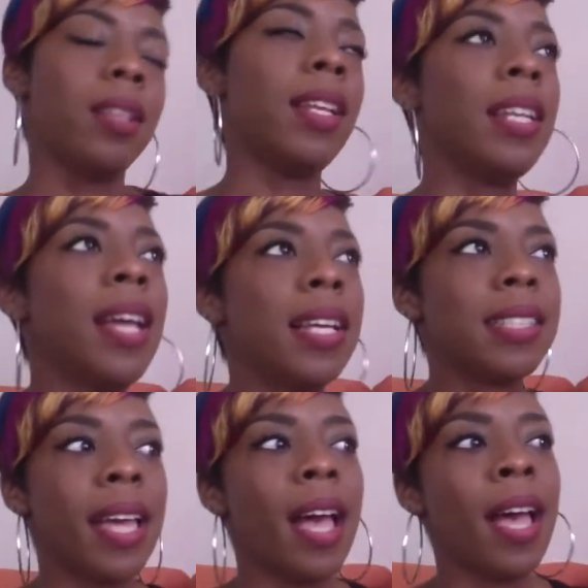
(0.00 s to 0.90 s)

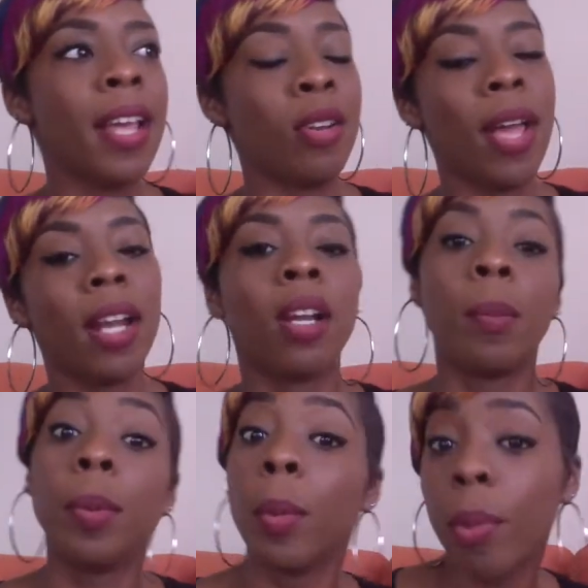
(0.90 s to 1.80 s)
Nonetheless, I know I had a
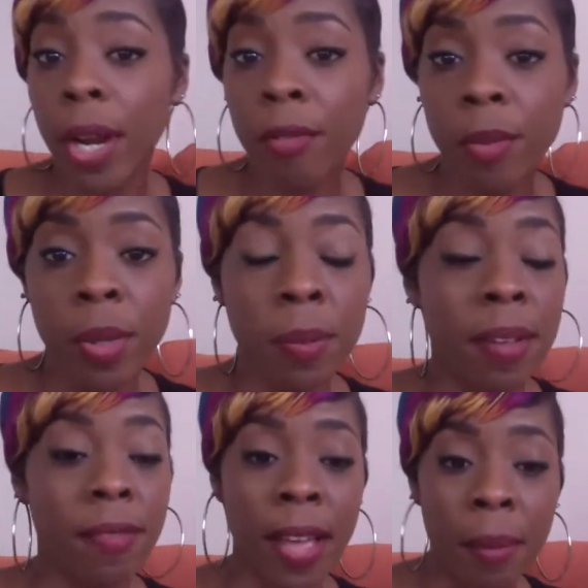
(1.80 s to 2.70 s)
lot of people praying for me,
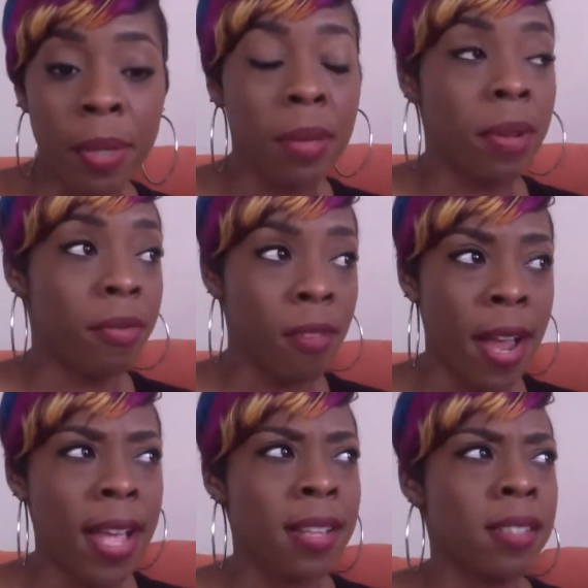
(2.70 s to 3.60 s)
my family, my
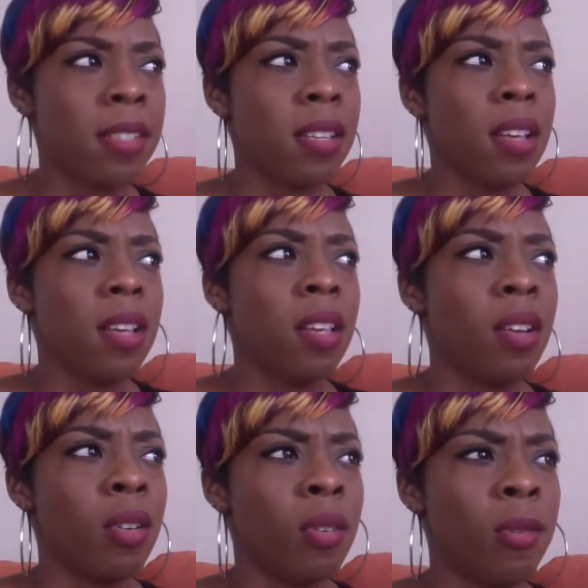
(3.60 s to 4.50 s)
friends, you
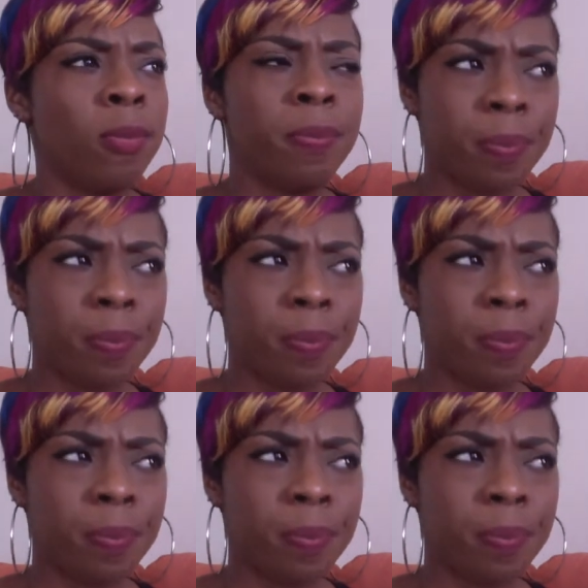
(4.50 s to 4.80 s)
know,